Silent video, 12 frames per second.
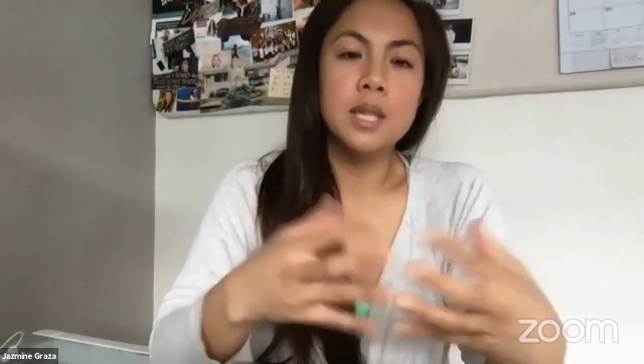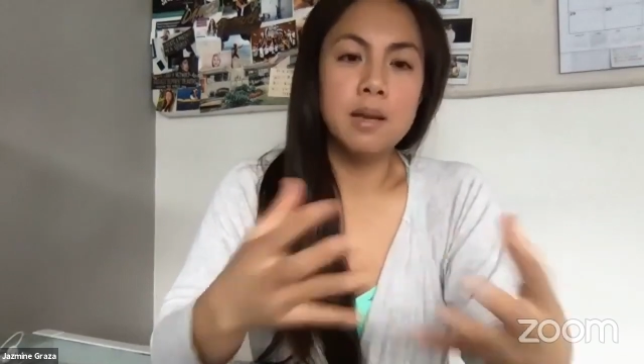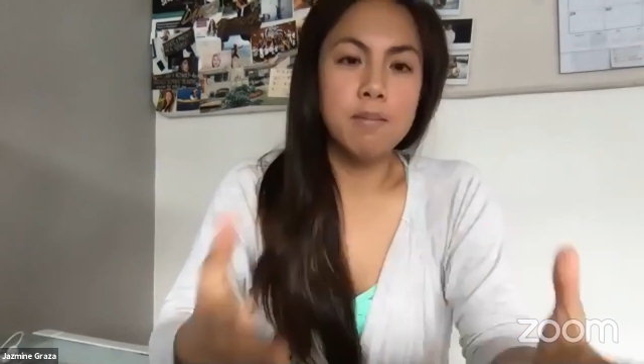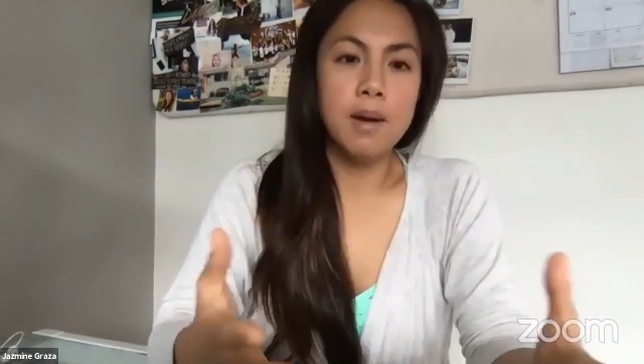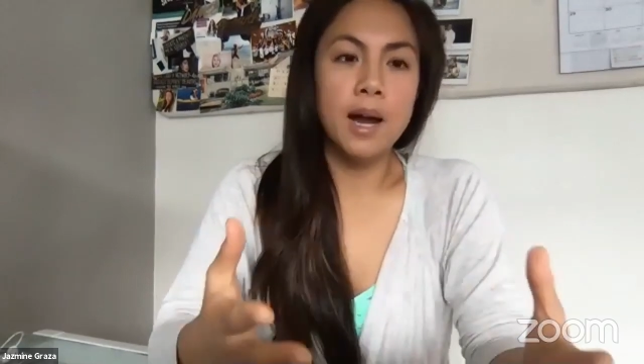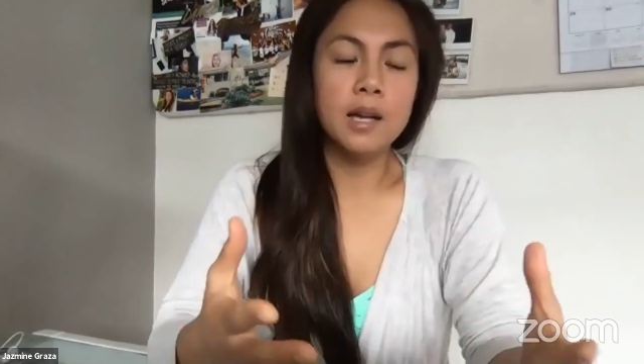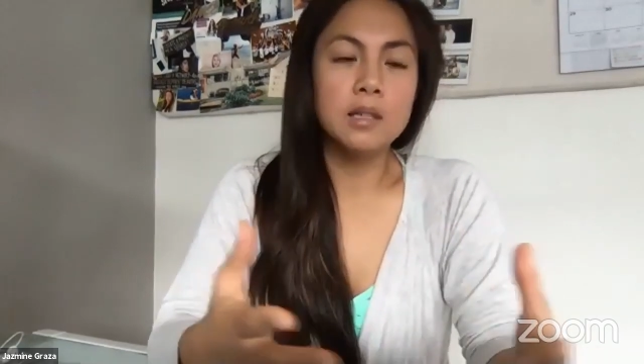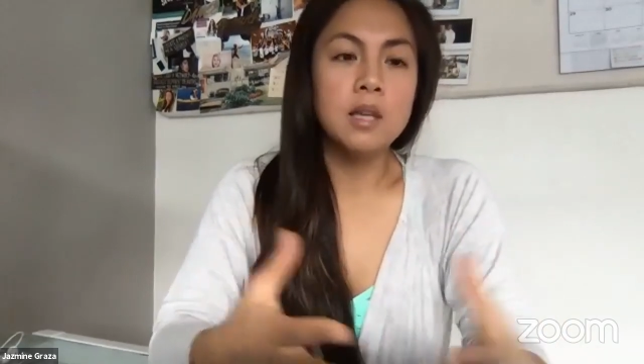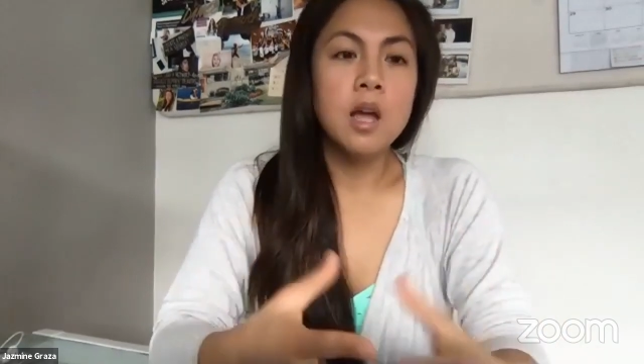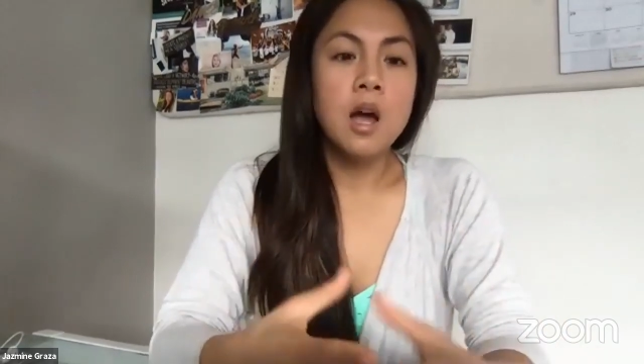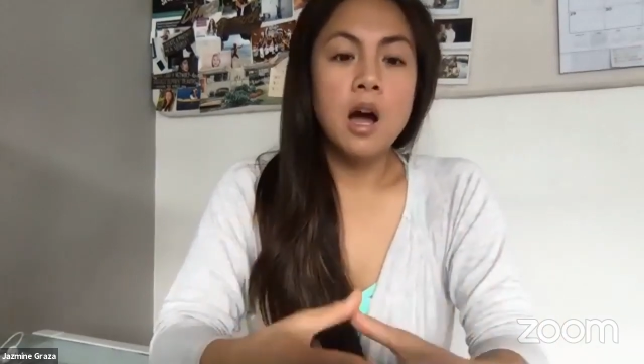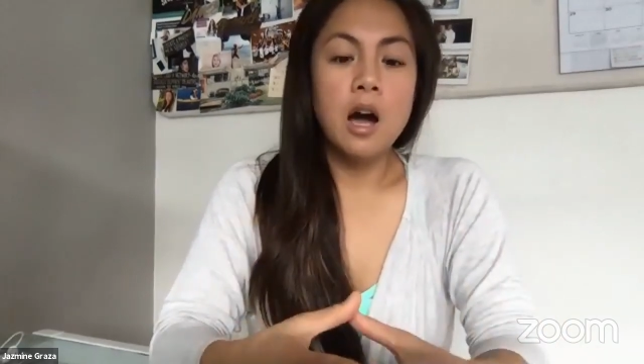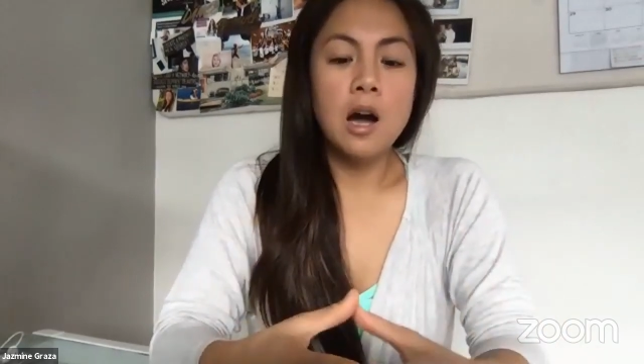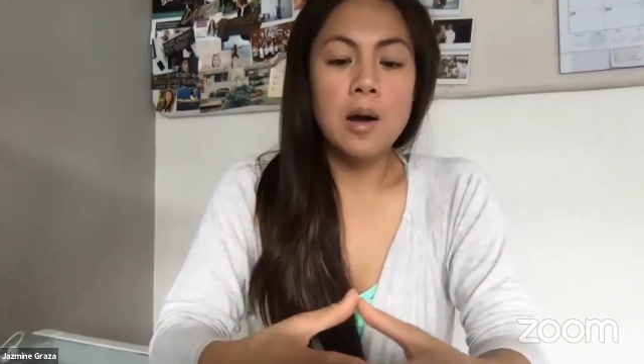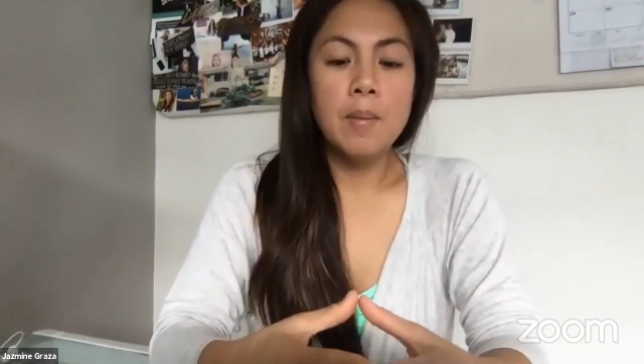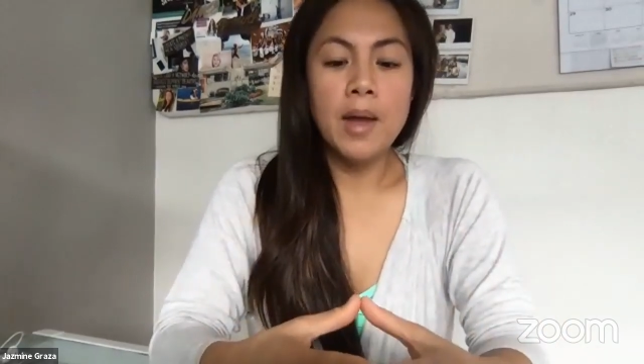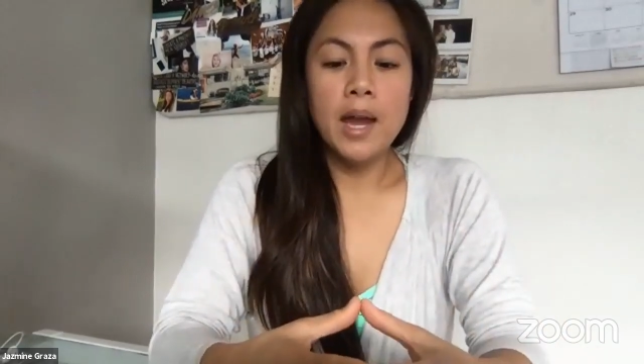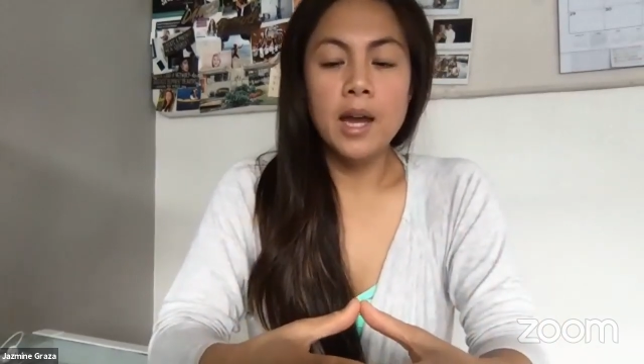impact.
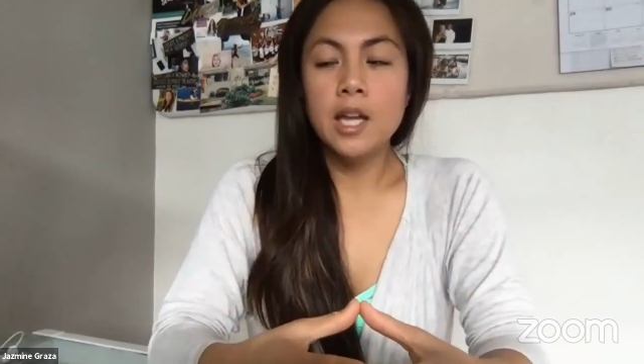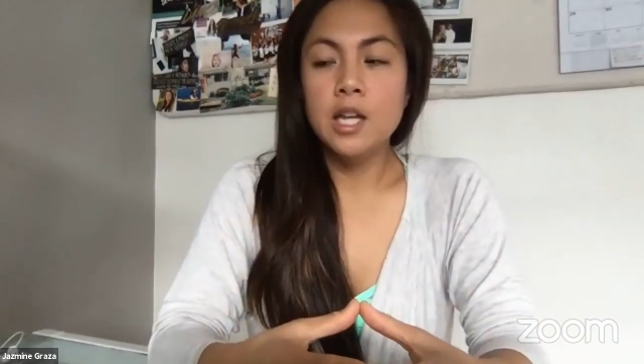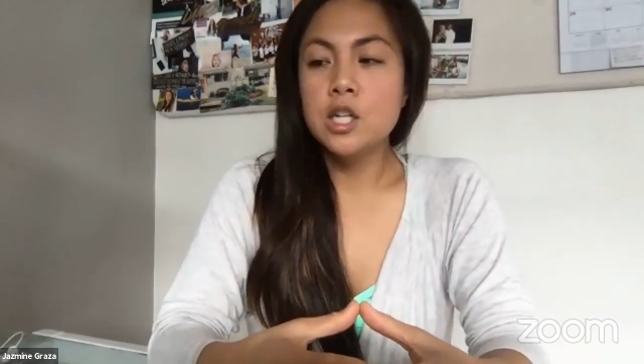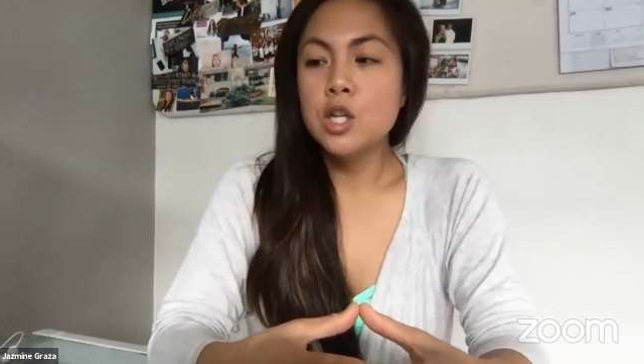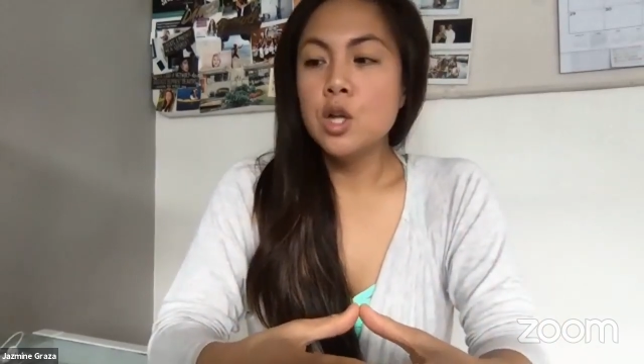And